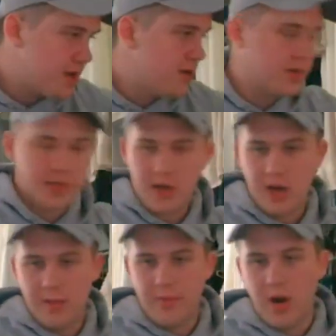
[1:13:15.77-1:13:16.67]
use
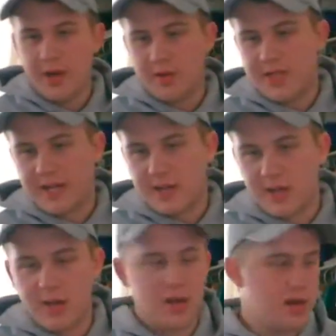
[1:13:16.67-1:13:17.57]
Audio
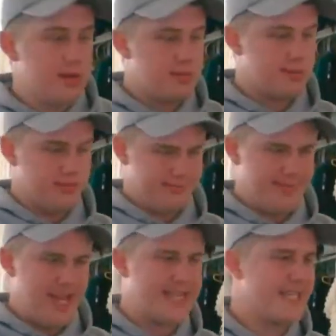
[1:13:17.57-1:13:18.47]
Technica
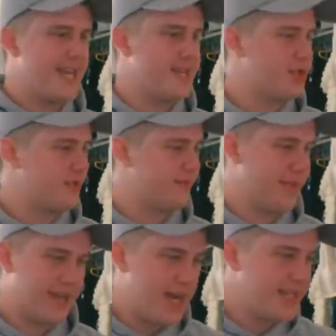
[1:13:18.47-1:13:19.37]
ATH,
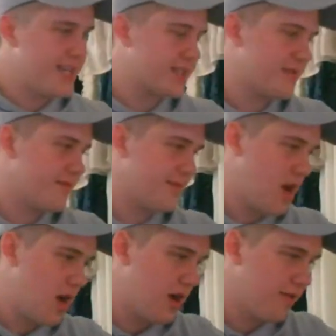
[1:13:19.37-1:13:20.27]
like ATX
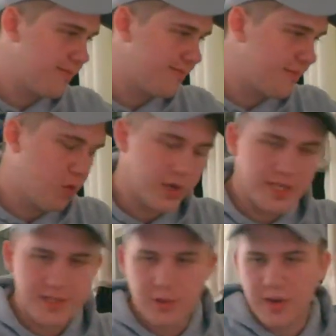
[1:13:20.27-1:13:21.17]

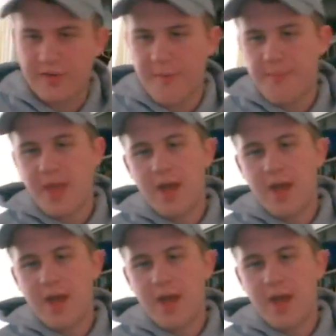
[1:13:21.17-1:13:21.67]
40s or whatever.